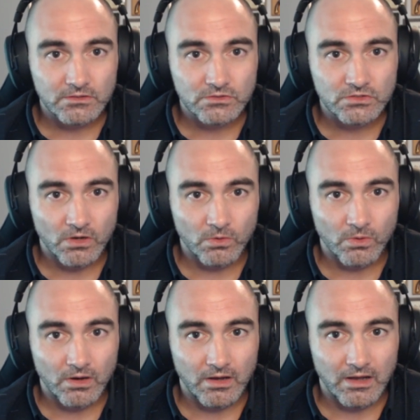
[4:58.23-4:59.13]

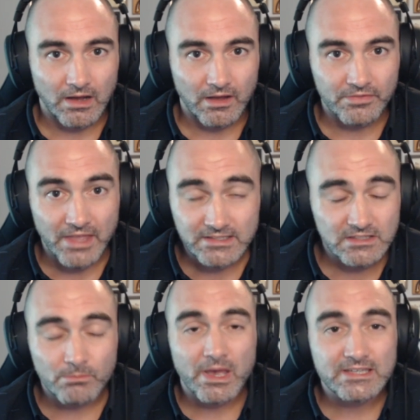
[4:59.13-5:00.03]
So that's
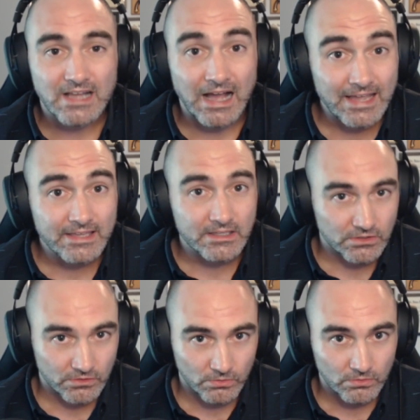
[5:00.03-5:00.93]
the best I can
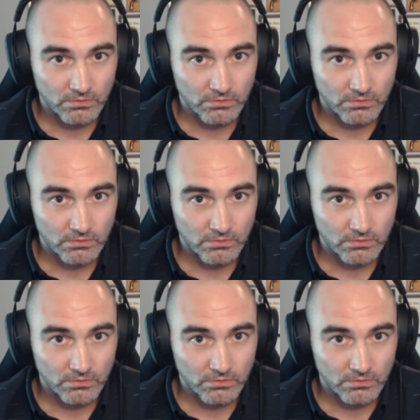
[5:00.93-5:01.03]
do.